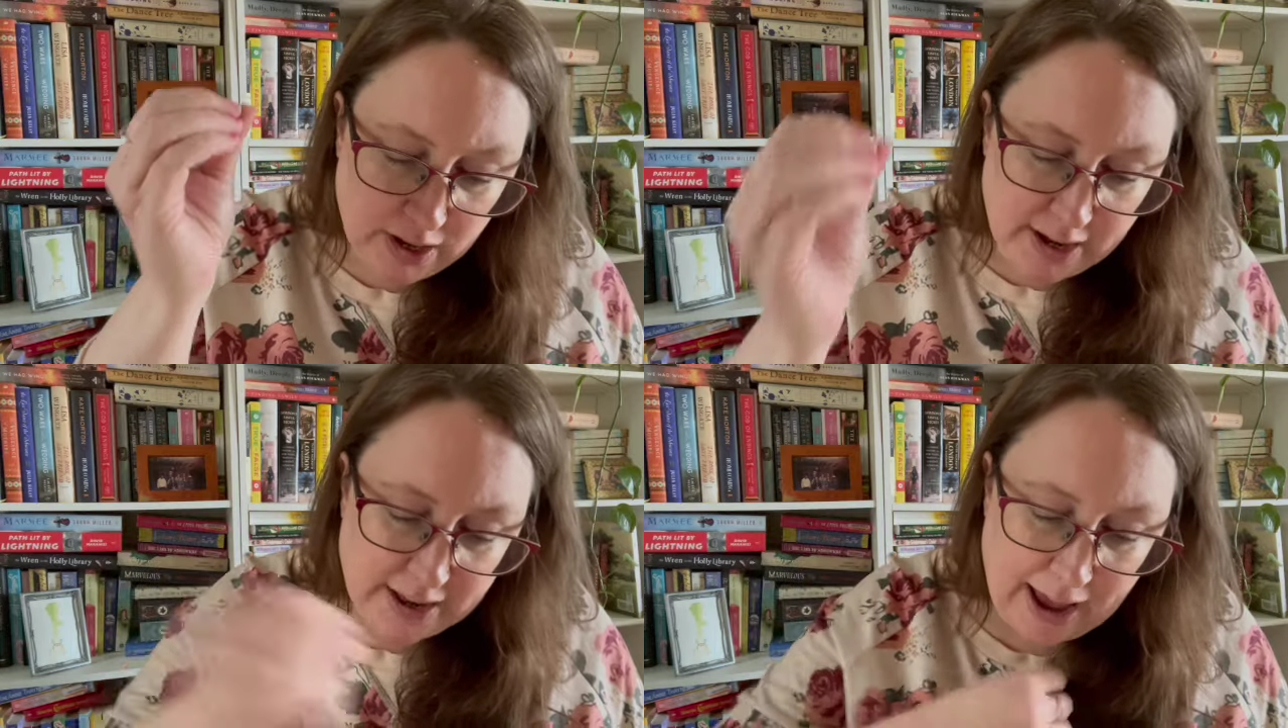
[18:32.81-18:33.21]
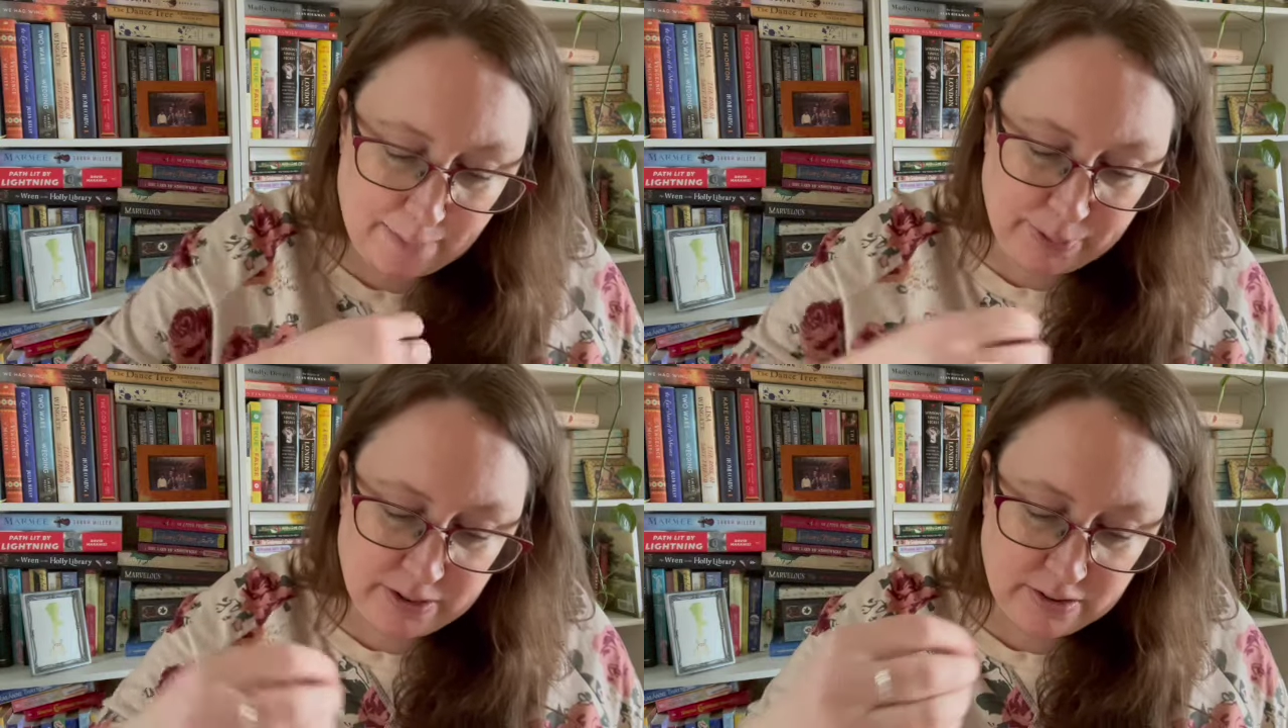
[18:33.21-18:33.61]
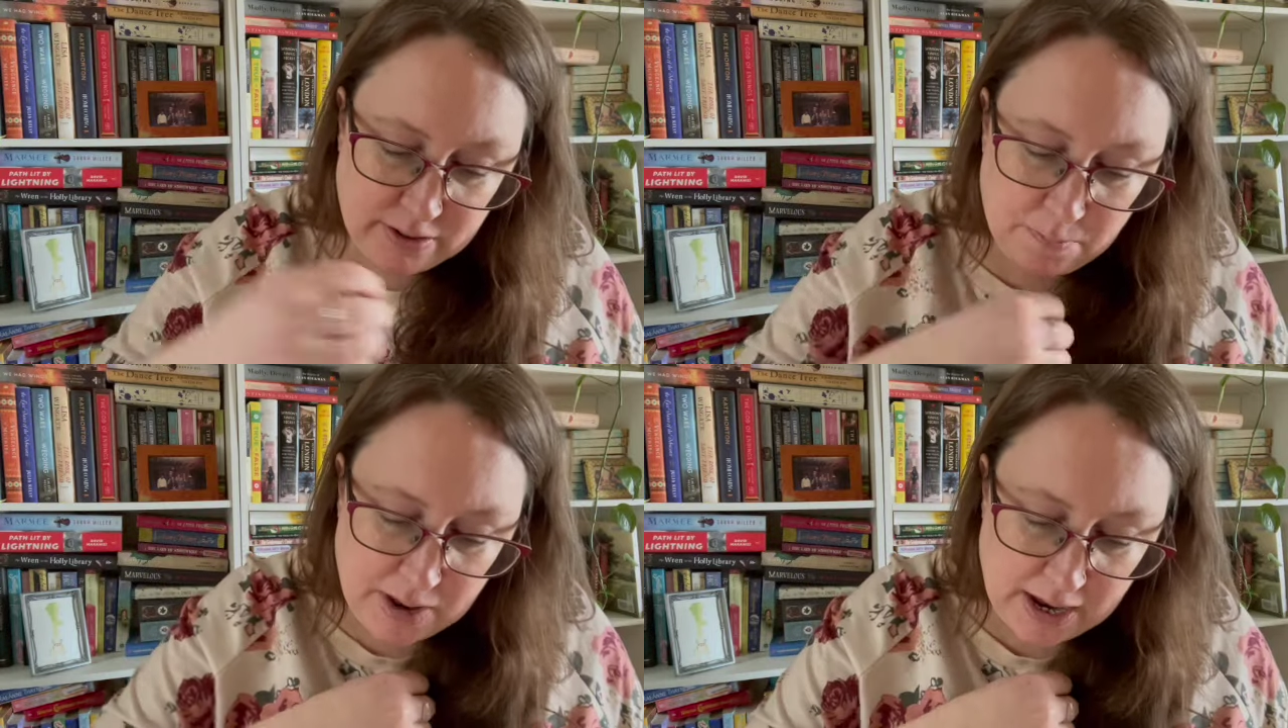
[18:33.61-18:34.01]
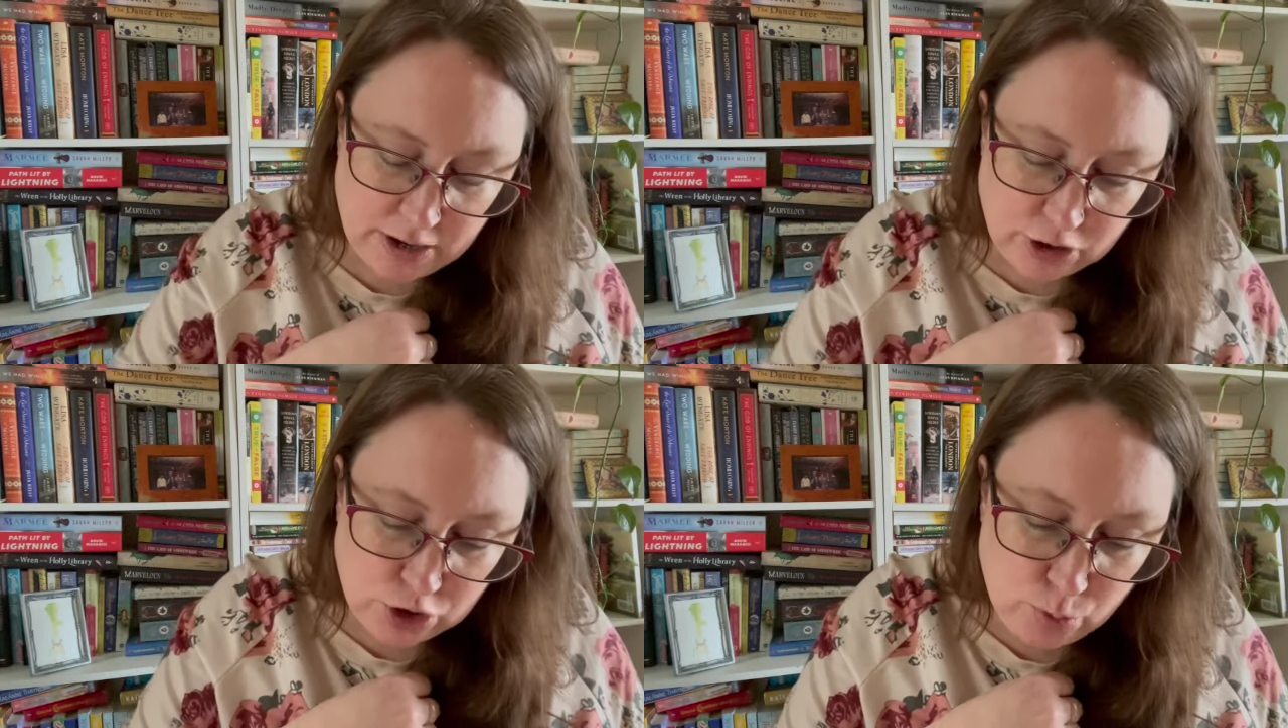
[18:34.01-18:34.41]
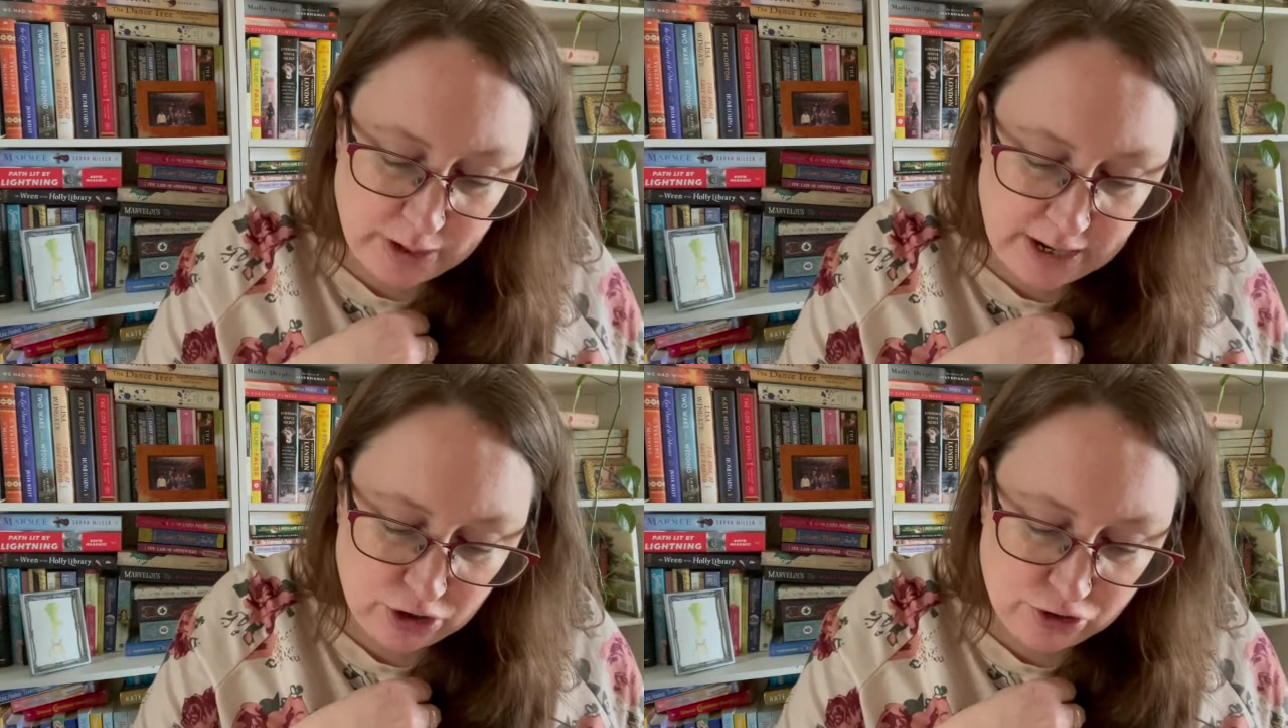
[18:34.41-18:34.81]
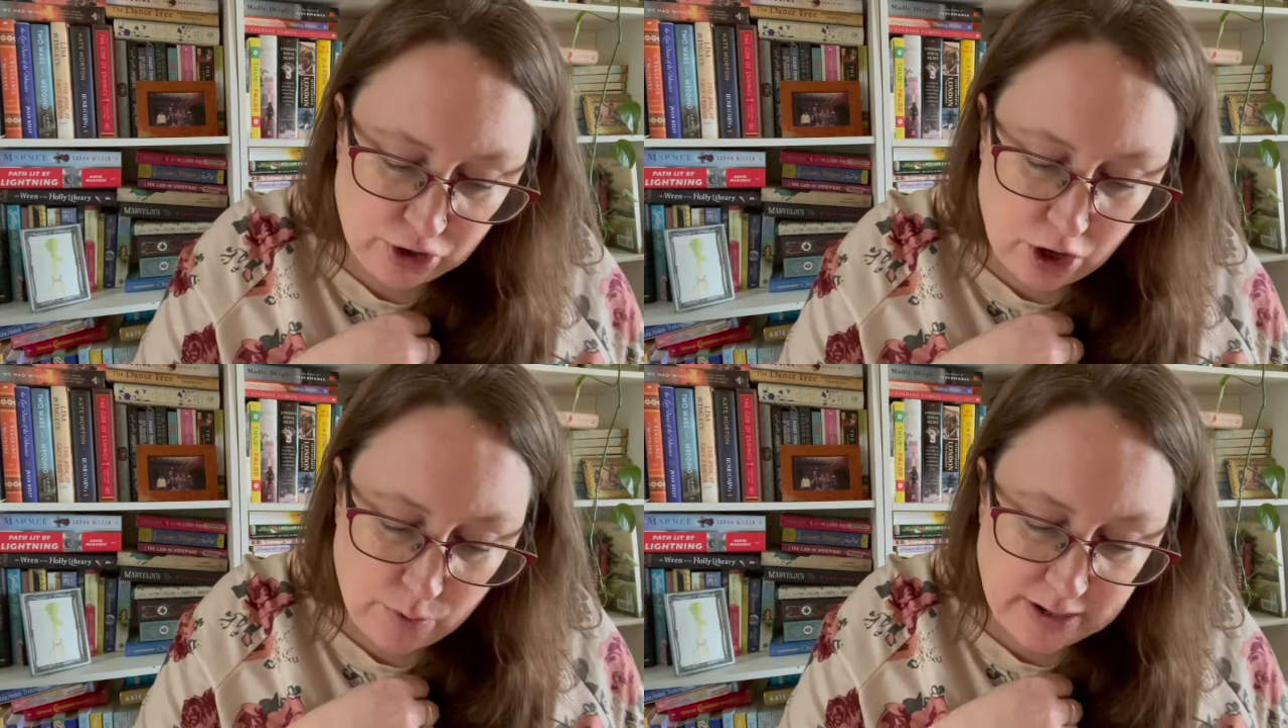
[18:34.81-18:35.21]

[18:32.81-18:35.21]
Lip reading: It happened to me nearly 20 years ago,